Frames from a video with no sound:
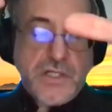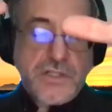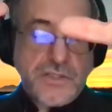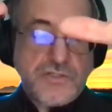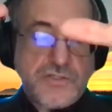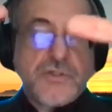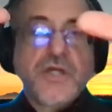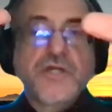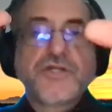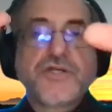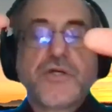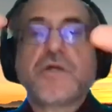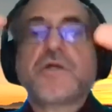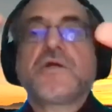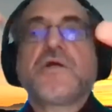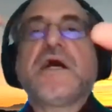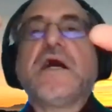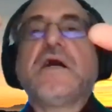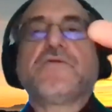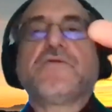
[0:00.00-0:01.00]

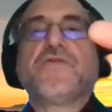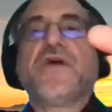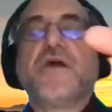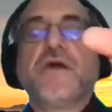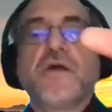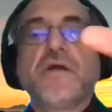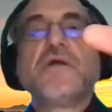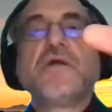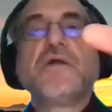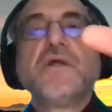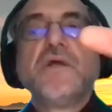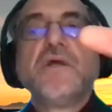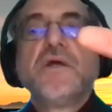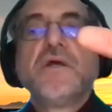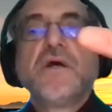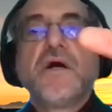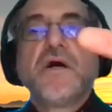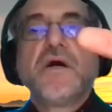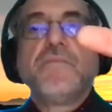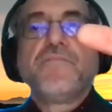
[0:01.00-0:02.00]
structure out there
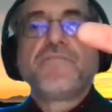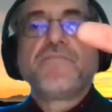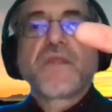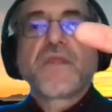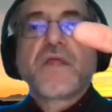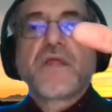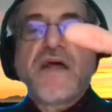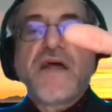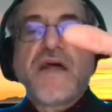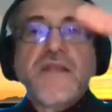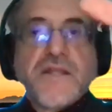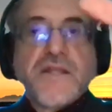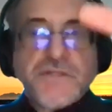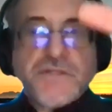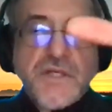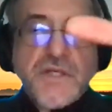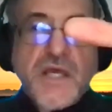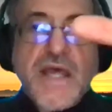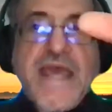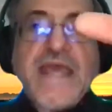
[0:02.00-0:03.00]
that
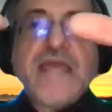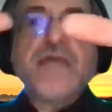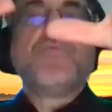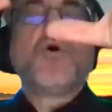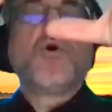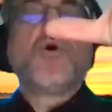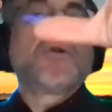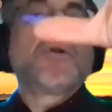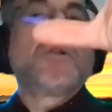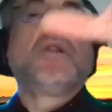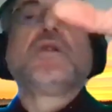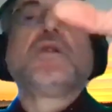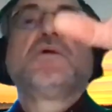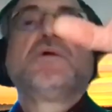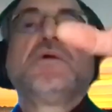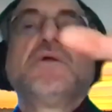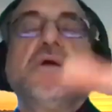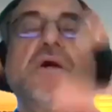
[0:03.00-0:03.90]
is amodal